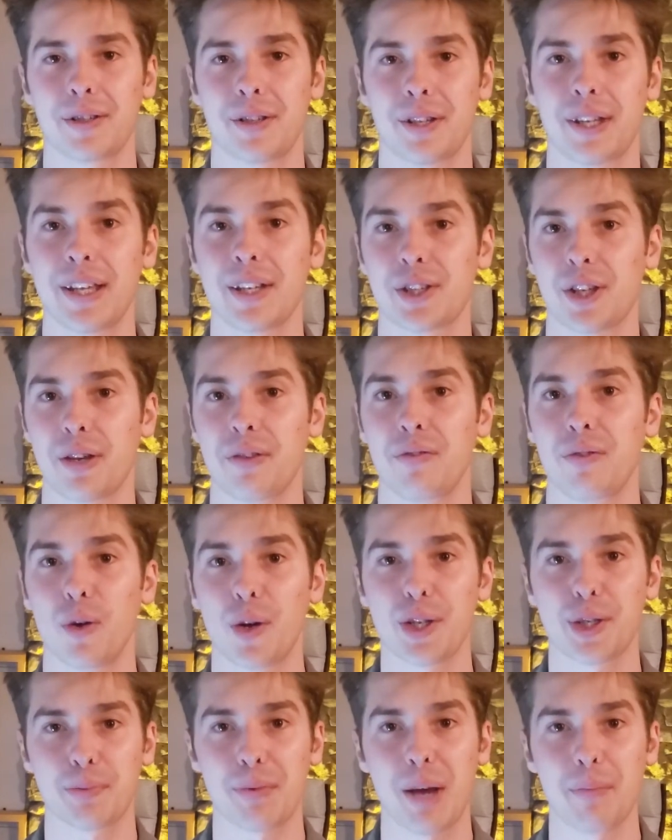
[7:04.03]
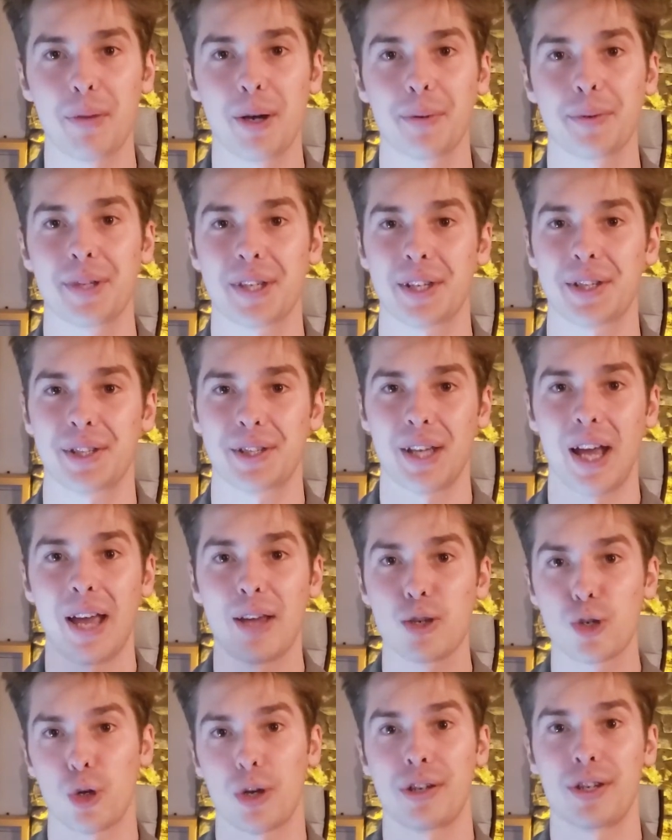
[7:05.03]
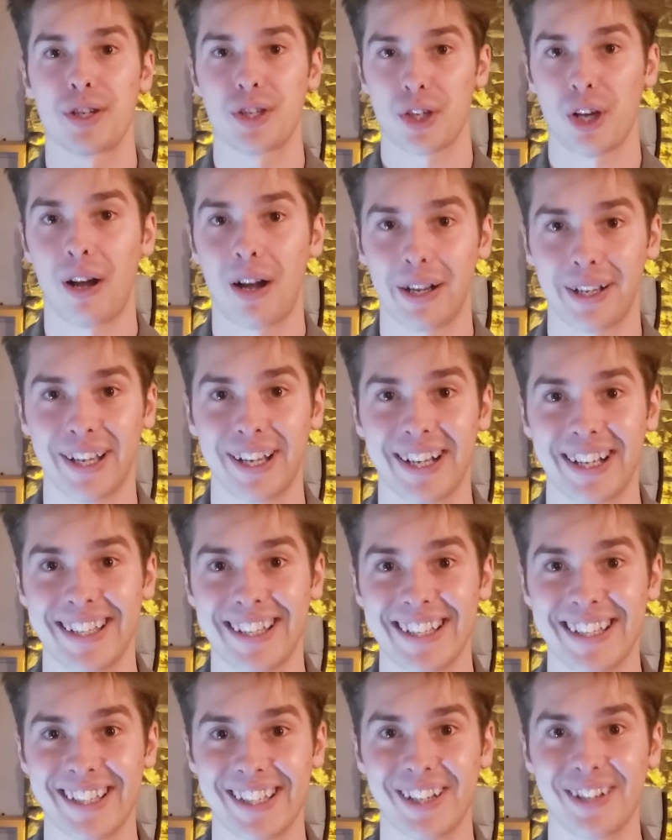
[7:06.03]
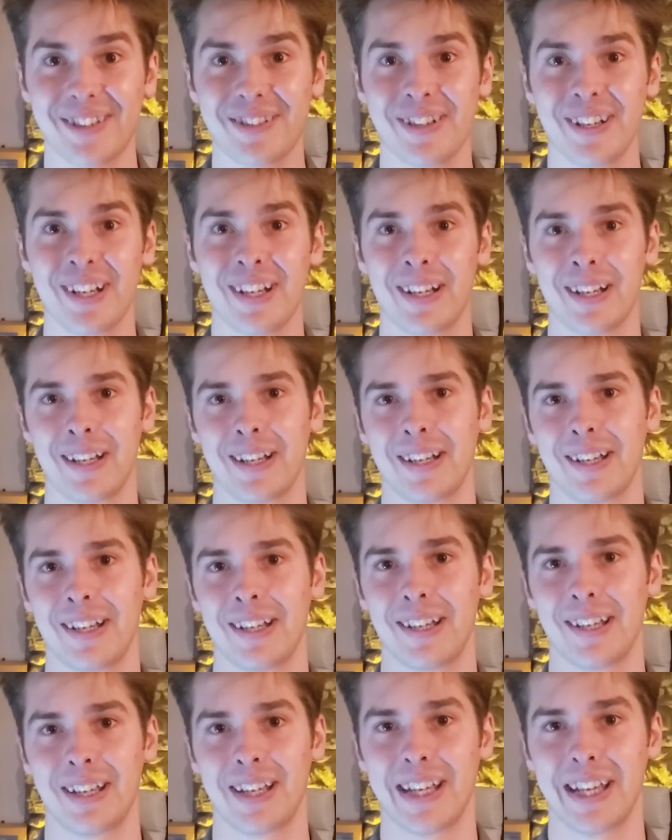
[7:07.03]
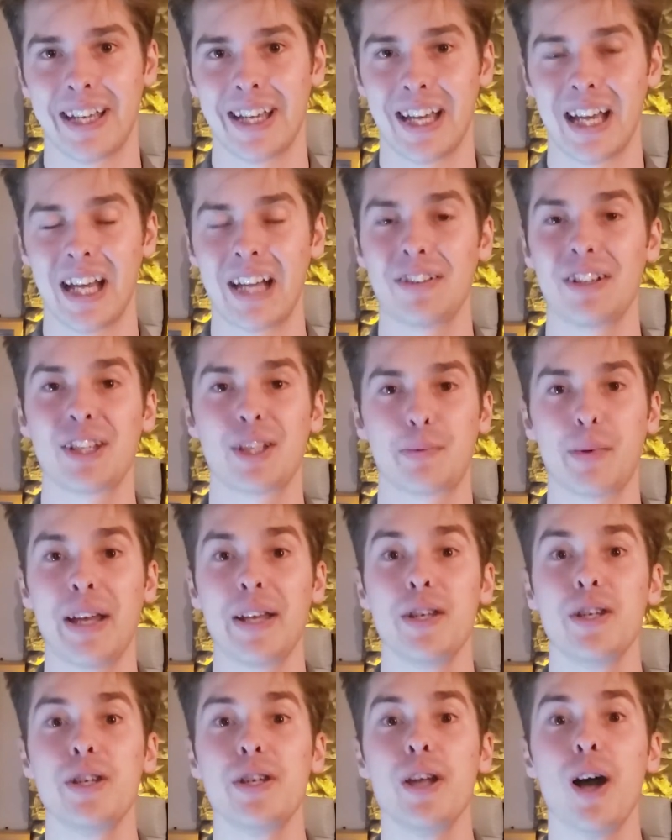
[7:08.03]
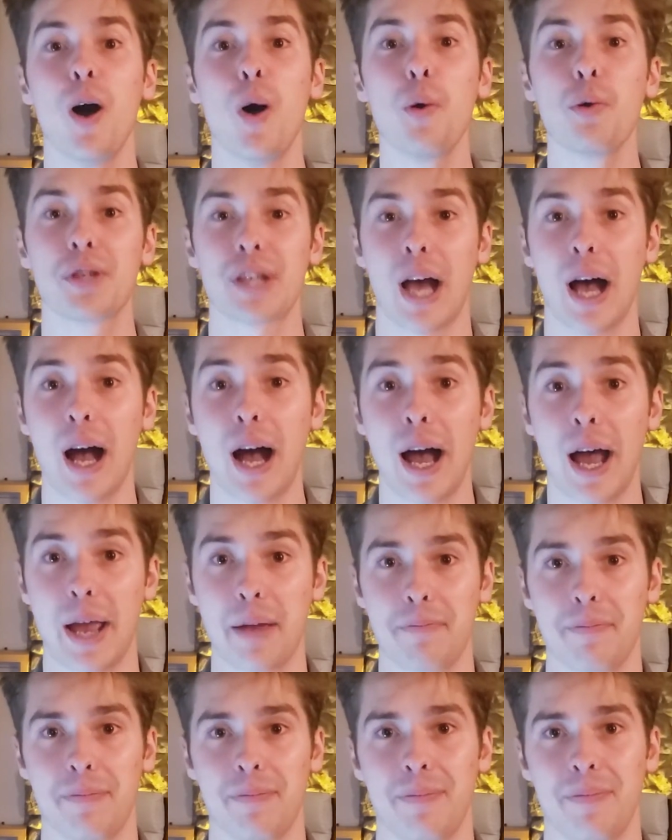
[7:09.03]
things on voice memos because I enjoy talking ideas out. If you spend no time